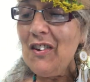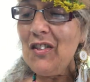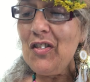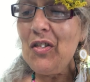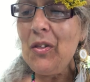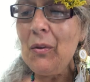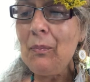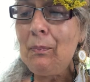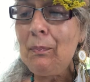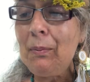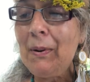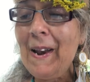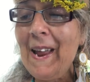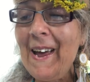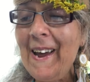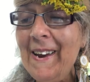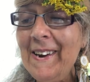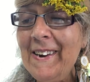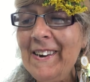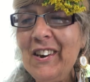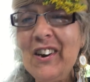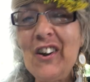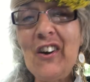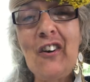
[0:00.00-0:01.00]
The
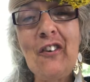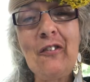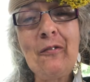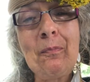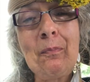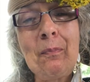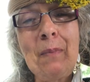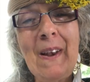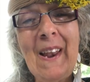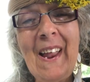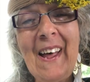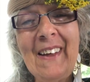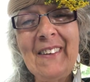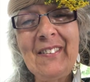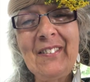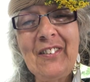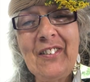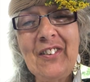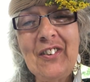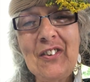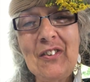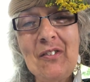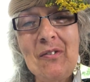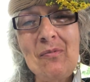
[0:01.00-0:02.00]
plane of
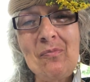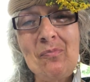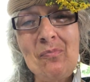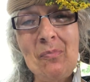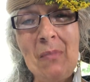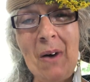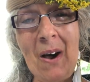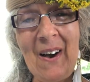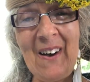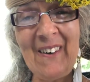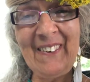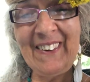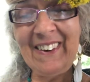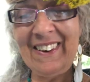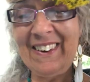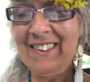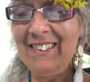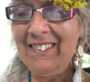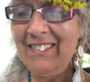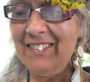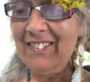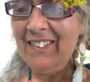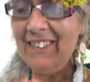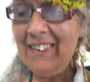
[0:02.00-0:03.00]
plant
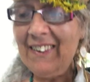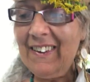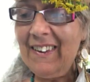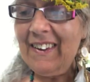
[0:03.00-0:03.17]
mind